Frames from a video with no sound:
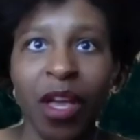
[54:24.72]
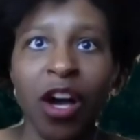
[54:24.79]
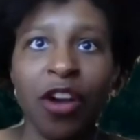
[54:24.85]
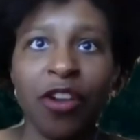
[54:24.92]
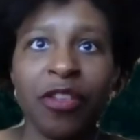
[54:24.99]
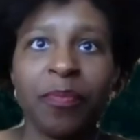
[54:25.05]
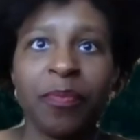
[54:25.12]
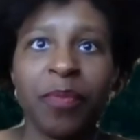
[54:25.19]

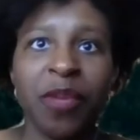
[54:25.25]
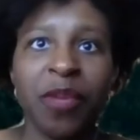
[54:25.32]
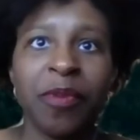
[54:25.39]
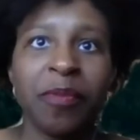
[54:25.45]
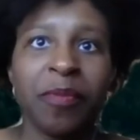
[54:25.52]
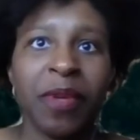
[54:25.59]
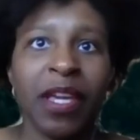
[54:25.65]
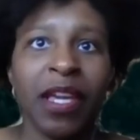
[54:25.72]
Are the
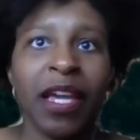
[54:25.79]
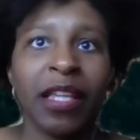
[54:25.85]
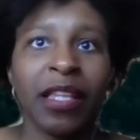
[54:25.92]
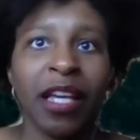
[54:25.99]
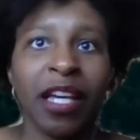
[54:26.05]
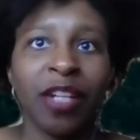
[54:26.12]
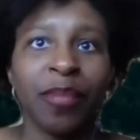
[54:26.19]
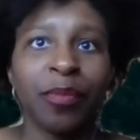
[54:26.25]
PPP and
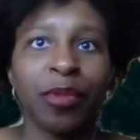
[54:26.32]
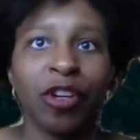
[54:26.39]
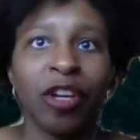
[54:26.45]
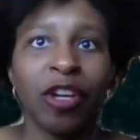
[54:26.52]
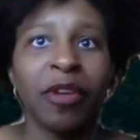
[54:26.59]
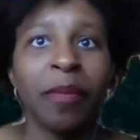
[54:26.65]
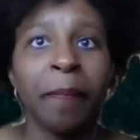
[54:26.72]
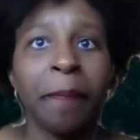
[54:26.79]

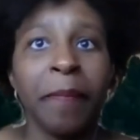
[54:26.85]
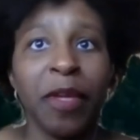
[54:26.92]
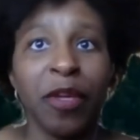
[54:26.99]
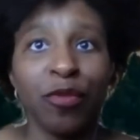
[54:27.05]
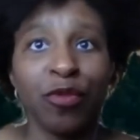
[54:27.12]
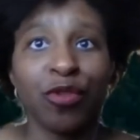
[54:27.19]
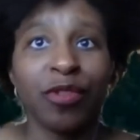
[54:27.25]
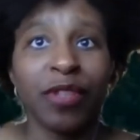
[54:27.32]
unemployment
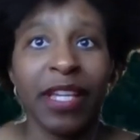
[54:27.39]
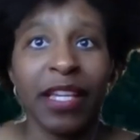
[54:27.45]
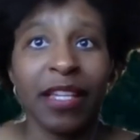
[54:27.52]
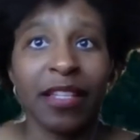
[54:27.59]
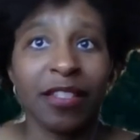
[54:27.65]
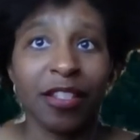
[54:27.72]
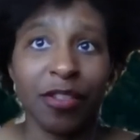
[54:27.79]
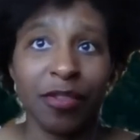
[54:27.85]
mutually
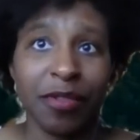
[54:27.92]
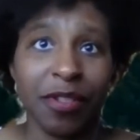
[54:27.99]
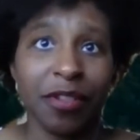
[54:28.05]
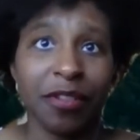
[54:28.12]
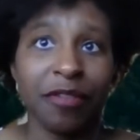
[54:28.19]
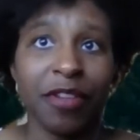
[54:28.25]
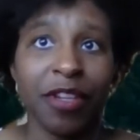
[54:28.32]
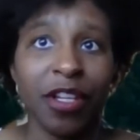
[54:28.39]

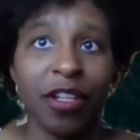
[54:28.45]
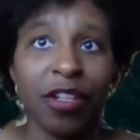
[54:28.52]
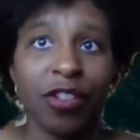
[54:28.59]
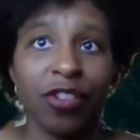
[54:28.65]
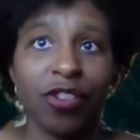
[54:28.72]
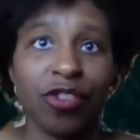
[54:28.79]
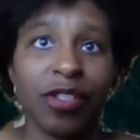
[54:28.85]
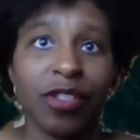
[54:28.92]
exclusive?
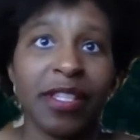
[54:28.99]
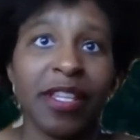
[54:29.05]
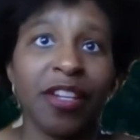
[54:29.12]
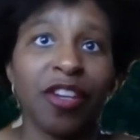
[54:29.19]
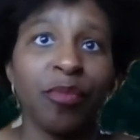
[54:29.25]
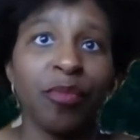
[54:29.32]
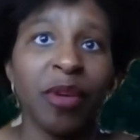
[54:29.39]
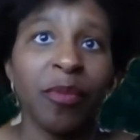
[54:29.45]
Should
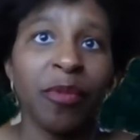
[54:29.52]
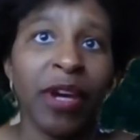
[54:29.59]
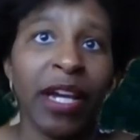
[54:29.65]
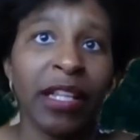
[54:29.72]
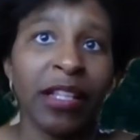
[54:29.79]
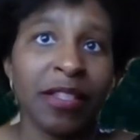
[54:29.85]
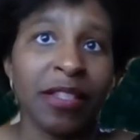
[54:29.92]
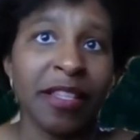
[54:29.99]
single member
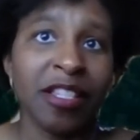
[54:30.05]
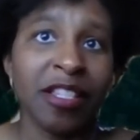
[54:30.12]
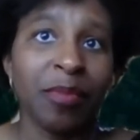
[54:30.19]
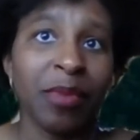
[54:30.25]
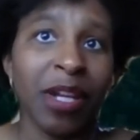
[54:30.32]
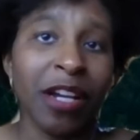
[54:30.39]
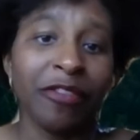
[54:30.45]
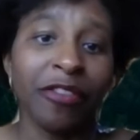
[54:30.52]
LLCs
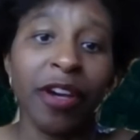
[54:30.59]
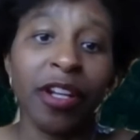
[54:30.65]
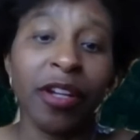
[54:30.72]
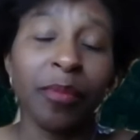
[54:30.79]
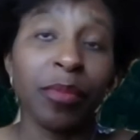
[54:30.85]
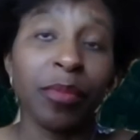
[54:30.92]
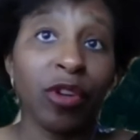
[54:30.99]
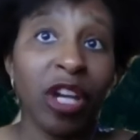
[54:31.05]
apply for
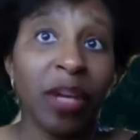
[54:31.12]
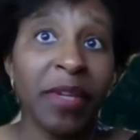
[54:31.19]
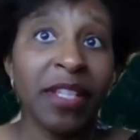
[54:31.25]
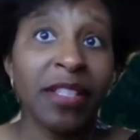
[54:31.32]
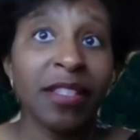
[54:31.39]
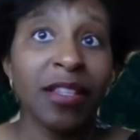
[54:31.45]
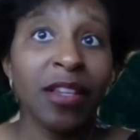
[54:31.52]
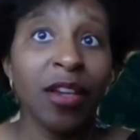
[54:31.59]

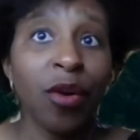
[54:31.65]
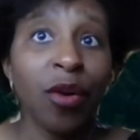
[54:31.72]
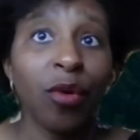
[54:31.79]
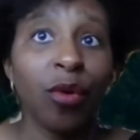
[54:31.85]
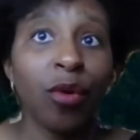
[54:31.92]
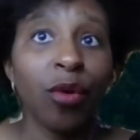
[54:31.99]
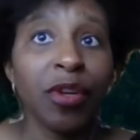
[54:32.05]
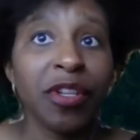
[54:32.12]
unemployment,
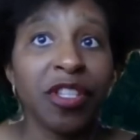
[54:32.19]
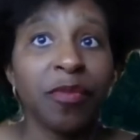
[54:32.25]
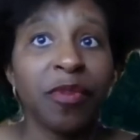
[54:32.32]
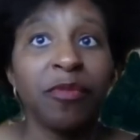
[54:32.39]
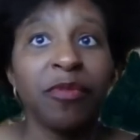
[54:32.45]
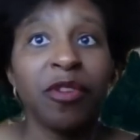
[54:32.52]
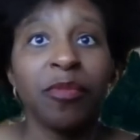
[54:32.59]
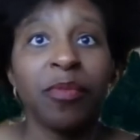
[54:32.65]
or is the
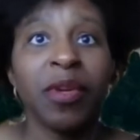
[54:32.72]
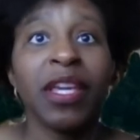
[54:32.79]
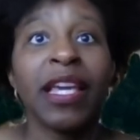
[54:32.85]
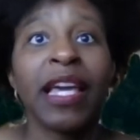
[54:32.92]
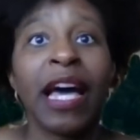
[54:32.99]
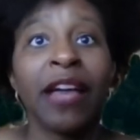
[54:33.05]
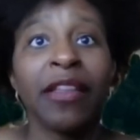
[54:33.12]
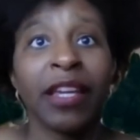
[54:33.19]

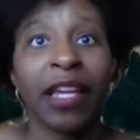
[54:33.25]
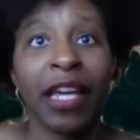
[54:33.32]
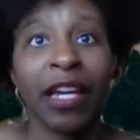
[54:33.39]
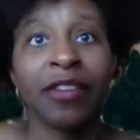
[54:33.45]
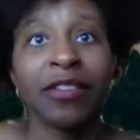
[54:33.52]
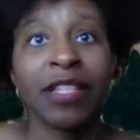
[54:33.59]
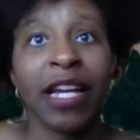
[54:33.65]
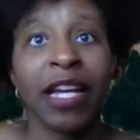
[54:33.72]
PPP how the
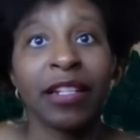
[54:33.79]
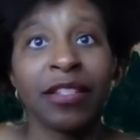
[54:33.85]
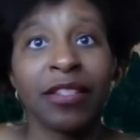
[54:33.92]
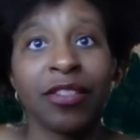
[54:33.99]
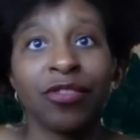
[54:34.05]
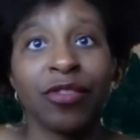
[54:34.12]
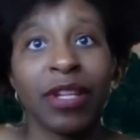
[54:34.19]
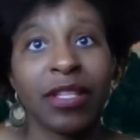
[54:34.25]
CARES Act is
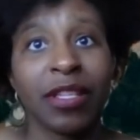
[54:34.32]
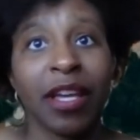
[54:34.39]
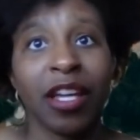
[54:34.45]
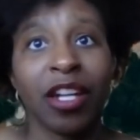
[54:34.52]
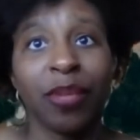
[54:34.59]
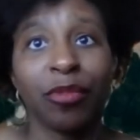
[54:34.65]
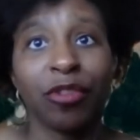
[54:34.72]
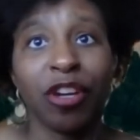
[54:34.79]
addressing
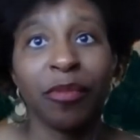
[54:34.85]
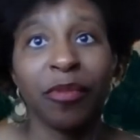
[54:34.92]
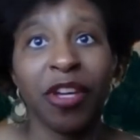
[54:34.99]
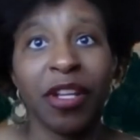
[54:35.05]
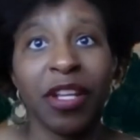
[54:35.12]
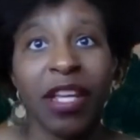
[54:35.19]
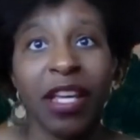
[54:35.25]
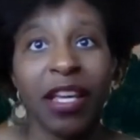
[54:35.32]

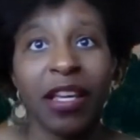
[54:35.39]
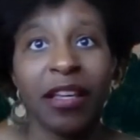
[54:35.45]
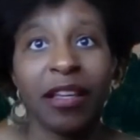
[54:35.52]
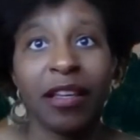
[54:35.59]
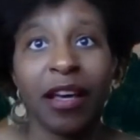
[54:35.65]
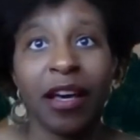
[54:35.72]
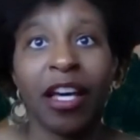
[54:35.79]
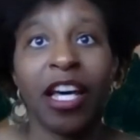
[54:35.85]

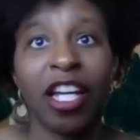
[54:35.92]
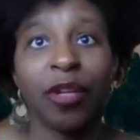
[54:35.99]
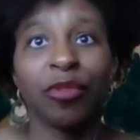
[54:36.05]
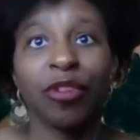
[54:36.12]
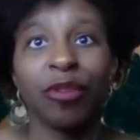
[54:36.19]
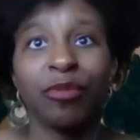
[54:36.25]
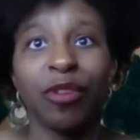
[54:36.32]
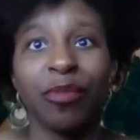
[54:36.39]

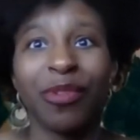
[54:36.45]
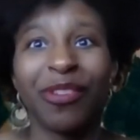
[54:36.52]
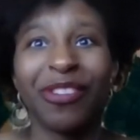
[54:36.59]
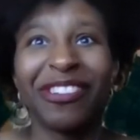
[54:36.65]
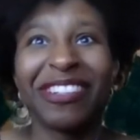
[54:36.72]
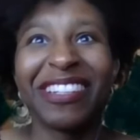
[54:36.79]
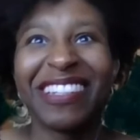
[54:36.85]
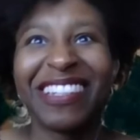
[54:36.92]
unemployed
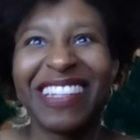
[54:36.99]
people?